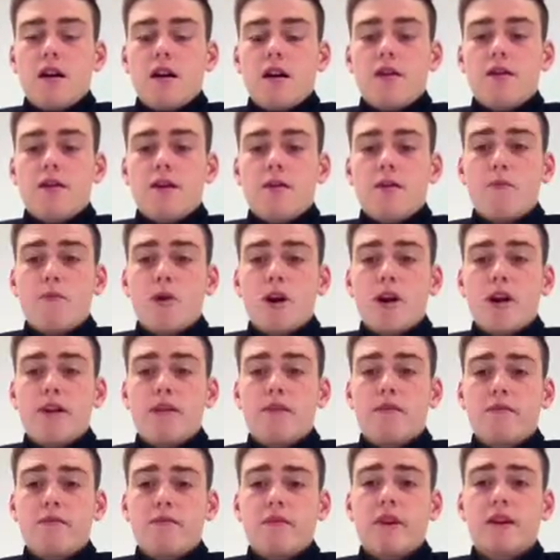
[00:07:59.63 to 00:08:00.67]
And
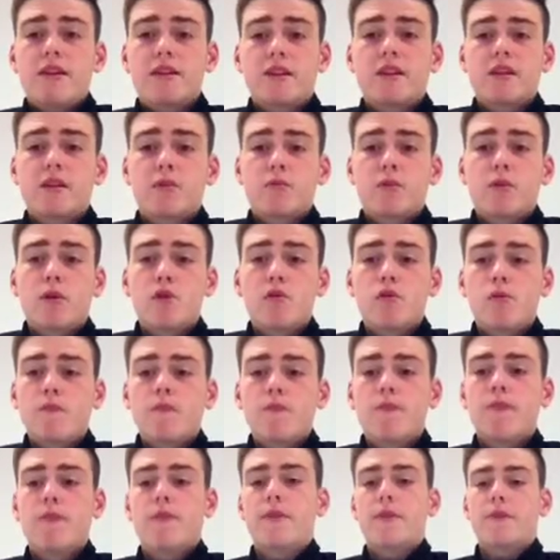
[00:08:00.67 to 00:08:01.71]
when hitting the ball,
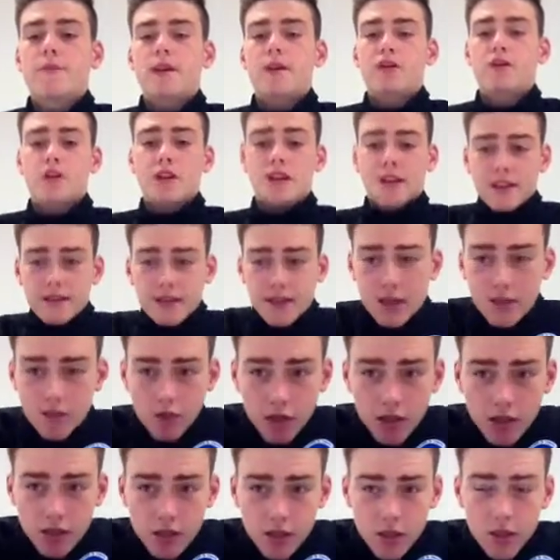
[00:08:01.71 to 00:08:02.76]
make sure you get down
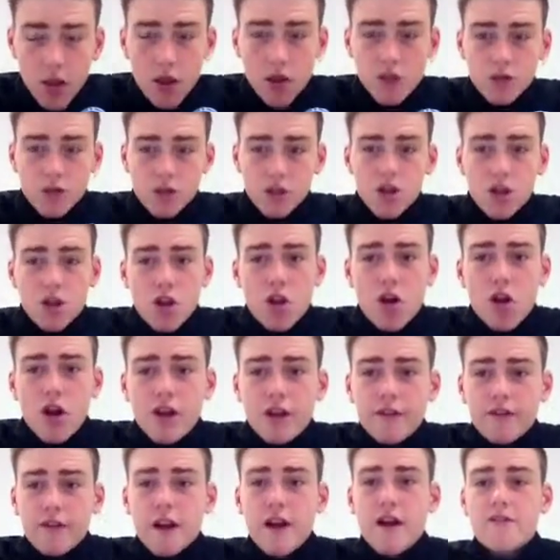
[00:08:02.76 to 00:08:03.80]
nice and low and
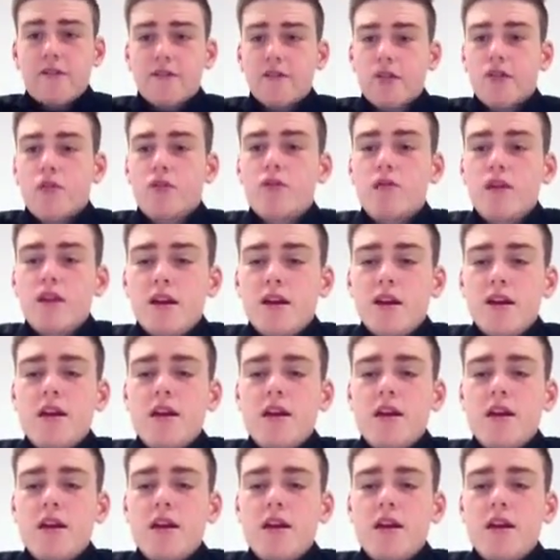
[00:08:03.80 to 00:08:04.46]
slide if you have to,